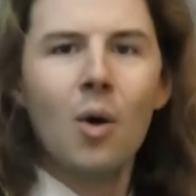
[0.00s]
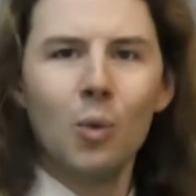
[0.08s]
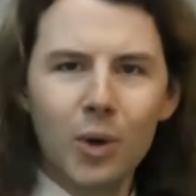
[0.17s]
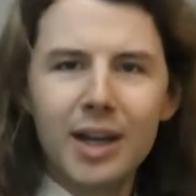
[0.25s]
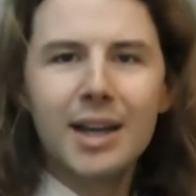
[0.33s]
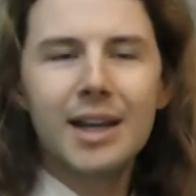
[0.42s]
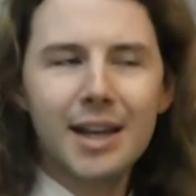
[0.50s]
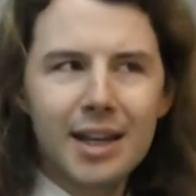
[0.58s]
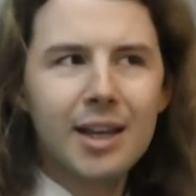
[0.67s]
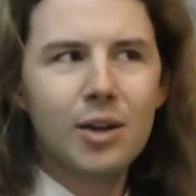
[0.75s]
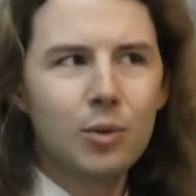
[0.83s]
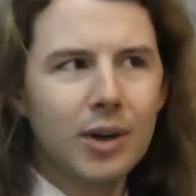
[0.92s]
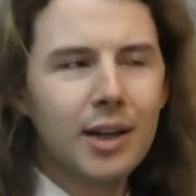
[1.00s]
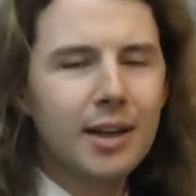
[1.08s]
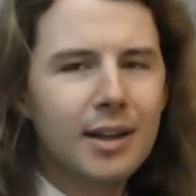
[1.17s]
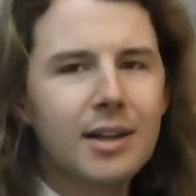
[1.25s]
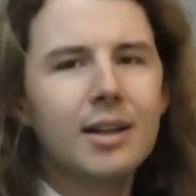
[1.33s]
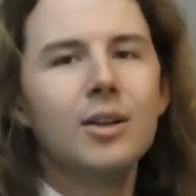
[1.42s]
We
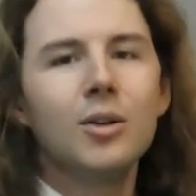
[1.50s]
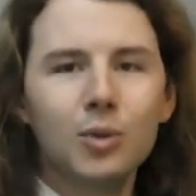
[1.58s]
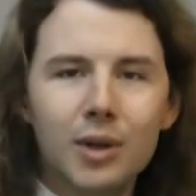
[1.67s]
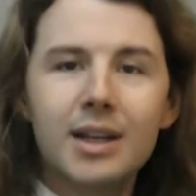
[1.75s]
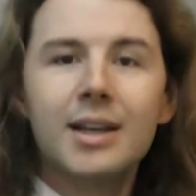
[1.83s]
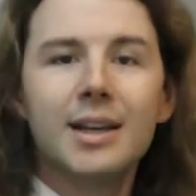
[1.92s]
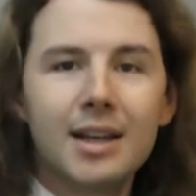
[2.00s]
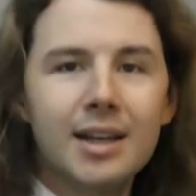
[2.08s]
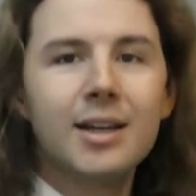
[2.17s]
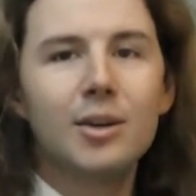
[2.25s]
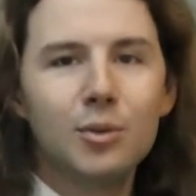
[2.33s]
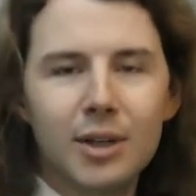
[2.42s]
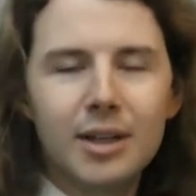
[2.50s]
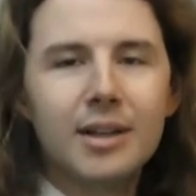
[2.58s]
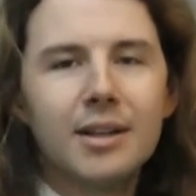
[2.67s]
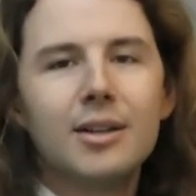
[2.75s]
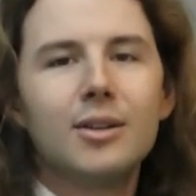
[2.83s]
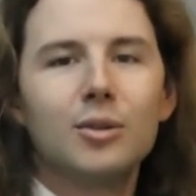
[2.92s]
will
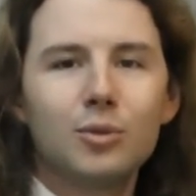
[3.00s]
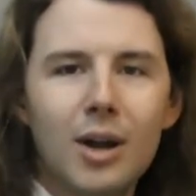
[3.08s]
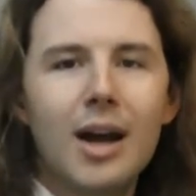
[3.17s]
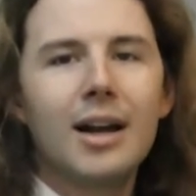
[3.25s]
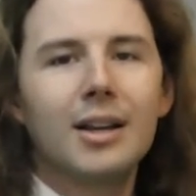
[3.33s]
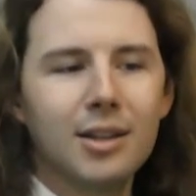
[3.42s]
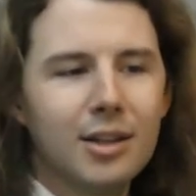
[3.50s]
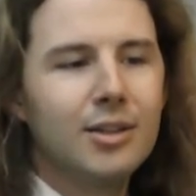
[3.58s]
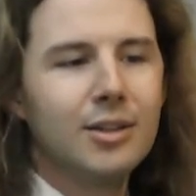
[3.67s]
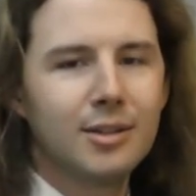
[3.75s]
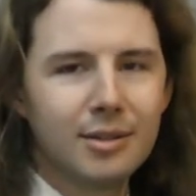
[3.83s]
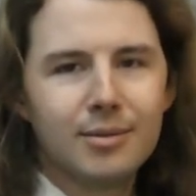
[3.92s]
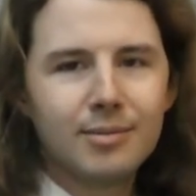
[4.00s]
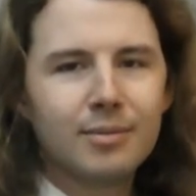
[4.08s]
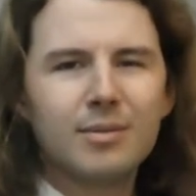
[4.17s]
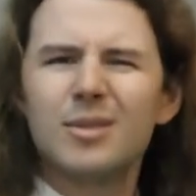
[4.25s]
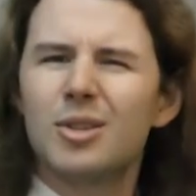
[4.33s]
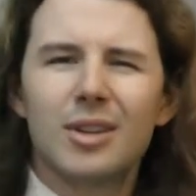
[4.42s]
rock you.
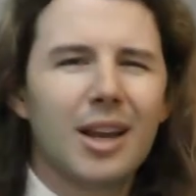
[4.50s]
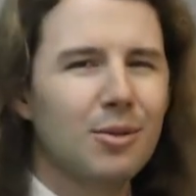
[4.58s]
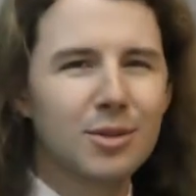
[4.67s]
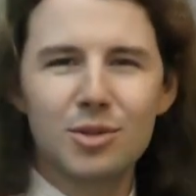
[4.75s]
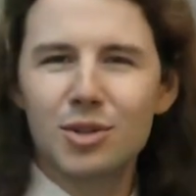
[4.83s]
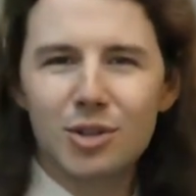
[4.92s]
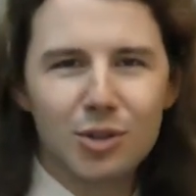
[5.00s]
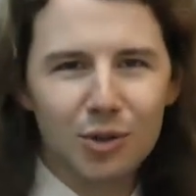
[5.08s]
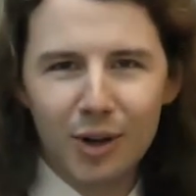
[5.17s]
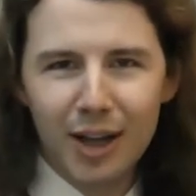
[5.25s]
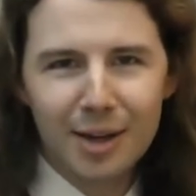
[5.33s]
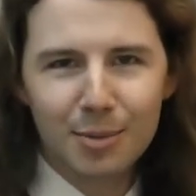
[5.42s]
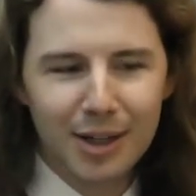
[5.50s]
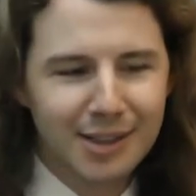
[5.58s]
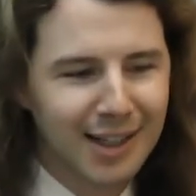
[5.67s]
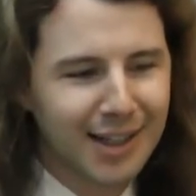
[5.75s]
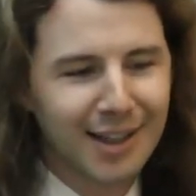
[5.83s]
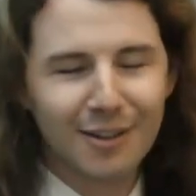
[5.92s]
And that was just created by
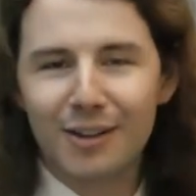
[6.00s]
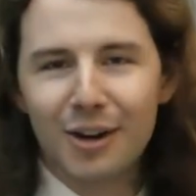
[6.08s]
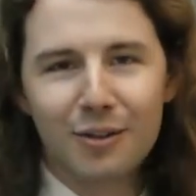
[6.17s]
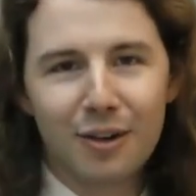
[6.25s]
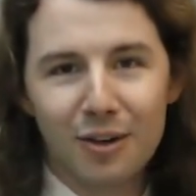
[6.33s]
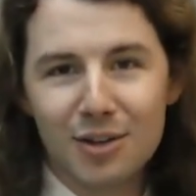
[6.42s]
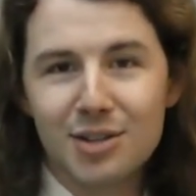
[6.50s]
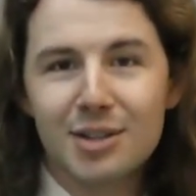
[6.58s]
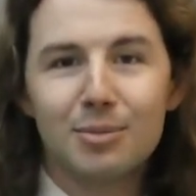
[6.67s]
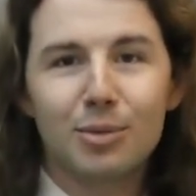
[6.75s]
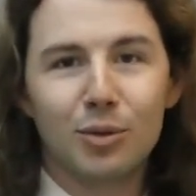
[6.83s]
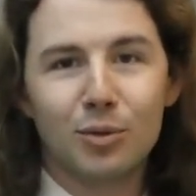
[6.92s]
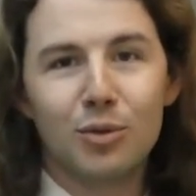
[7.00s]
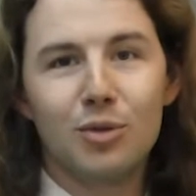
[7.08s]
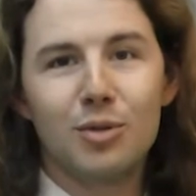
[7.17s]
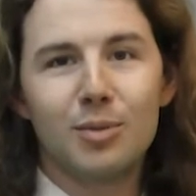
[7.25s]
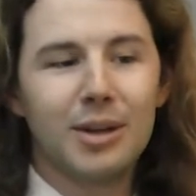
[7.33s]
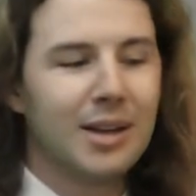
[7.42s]
taking a very, very simple
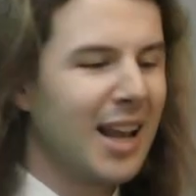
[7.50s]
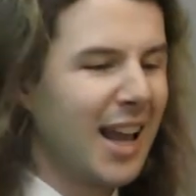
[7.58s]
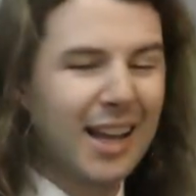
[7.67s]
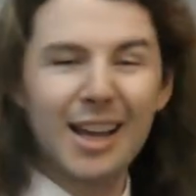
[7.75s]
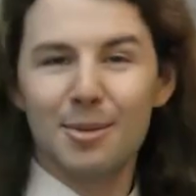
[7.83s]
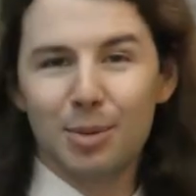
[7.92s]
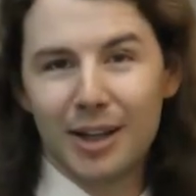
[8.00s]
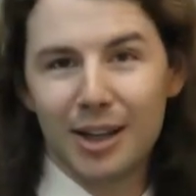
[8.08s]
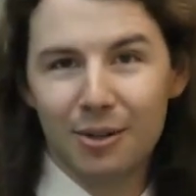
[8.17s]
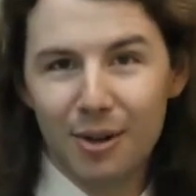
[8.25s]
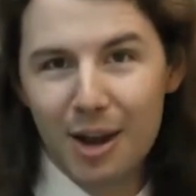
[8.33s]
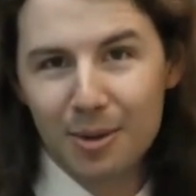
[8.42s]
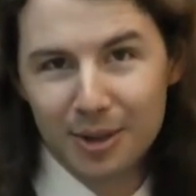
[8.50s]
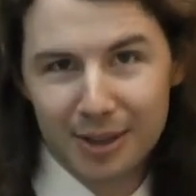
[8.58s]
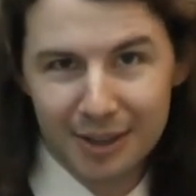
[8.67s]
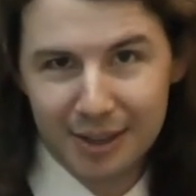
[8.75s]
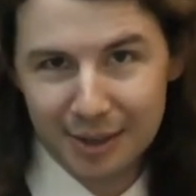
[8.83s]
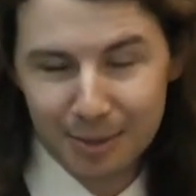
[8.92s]
rudiment and kind of playing around with it
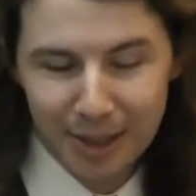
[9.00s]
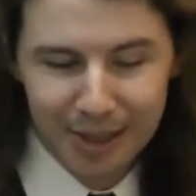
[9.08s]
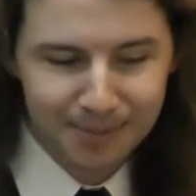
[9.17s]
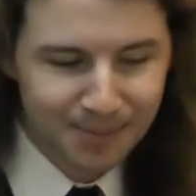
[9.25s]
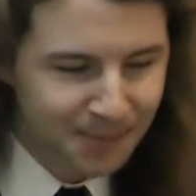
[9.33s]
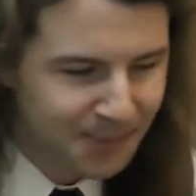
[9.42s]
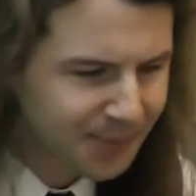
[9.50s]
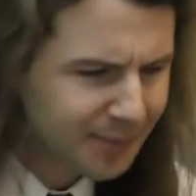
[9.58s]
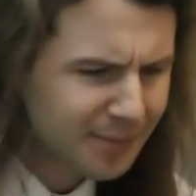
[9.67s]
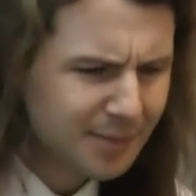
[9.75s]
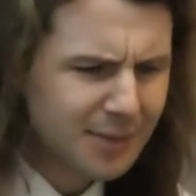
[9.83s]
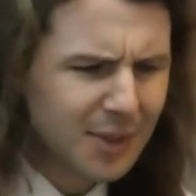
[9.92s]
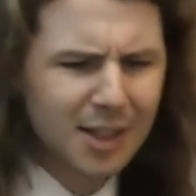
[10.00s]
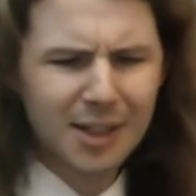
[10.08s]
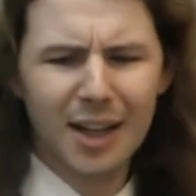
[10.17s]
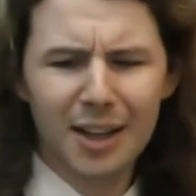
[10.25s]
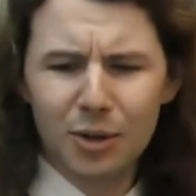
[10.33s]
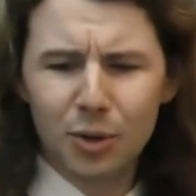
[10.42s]
a little bit.
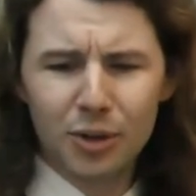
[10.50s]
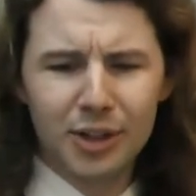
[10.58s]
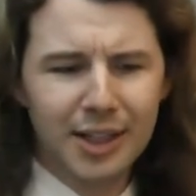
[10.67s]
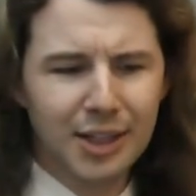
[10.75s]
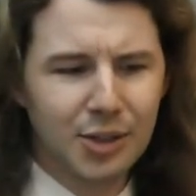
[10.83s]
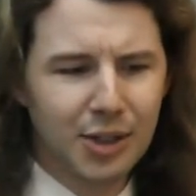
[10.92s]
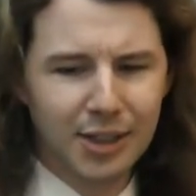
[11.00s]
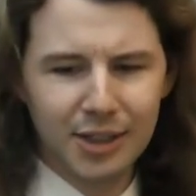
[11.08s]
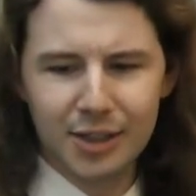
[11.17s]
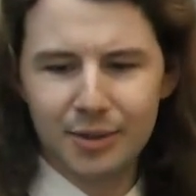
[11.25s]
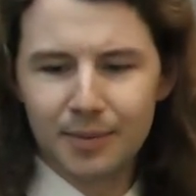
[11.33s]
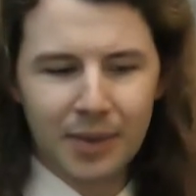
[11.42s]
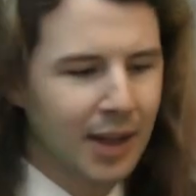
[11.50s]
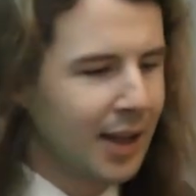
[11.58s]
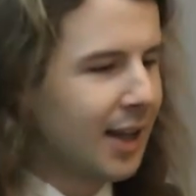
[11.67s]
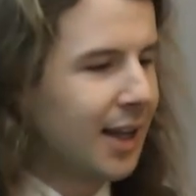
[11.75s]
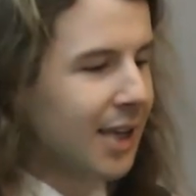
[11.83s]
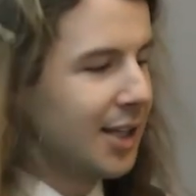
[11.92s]
Another cool thing that you can do
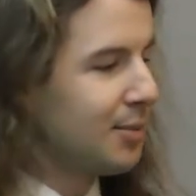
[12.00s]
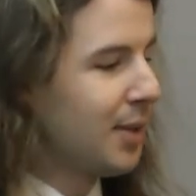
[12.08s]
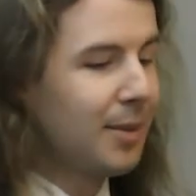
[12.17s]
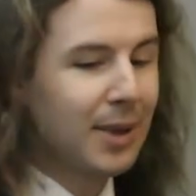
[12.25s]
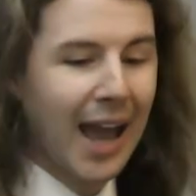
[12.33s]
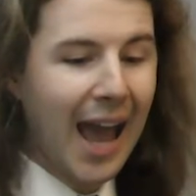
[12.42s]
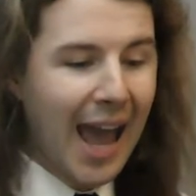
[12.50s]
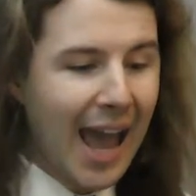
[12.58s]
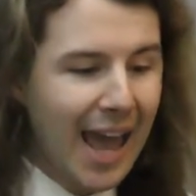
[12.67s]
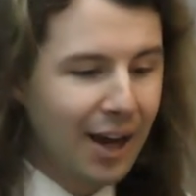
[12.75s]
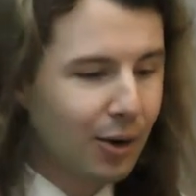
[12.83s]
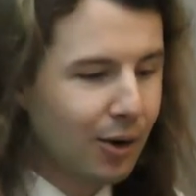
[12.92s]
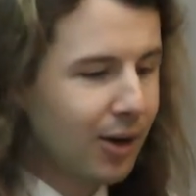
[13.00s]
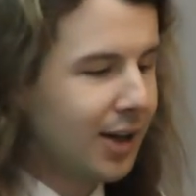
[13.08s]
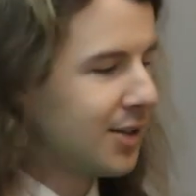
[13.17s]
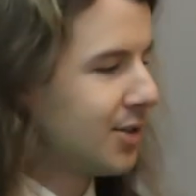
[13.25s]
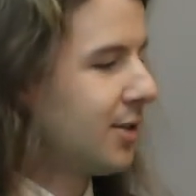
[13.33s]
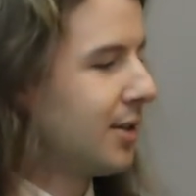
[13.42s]
is maybe add
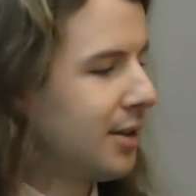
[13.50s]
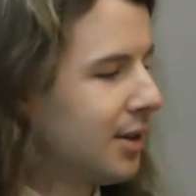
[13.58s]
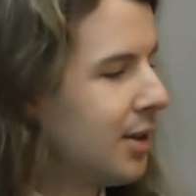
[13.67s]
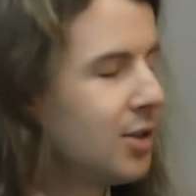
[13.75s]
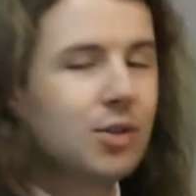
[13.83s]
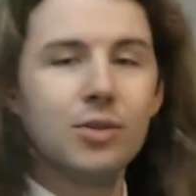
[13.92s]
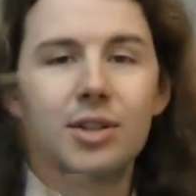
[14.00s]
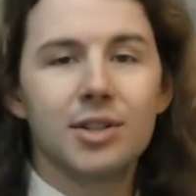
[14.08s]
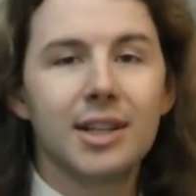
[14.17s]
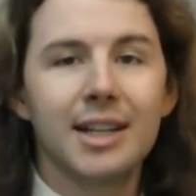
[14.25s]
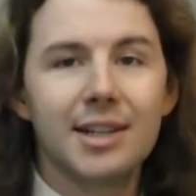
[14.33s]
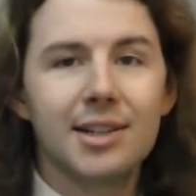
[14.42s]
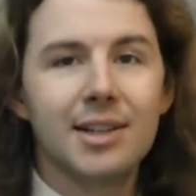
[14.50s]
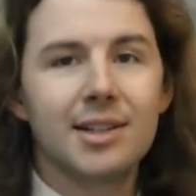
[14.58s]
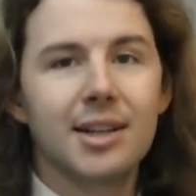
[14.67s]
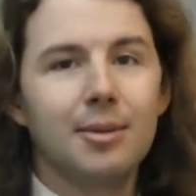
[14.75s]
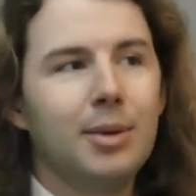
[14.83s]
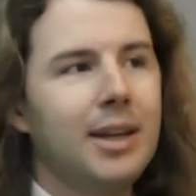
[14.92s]
on to just an
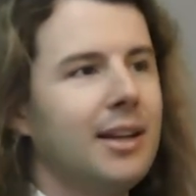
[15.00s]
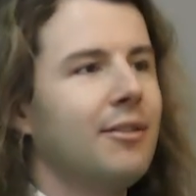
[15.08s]
existing beat.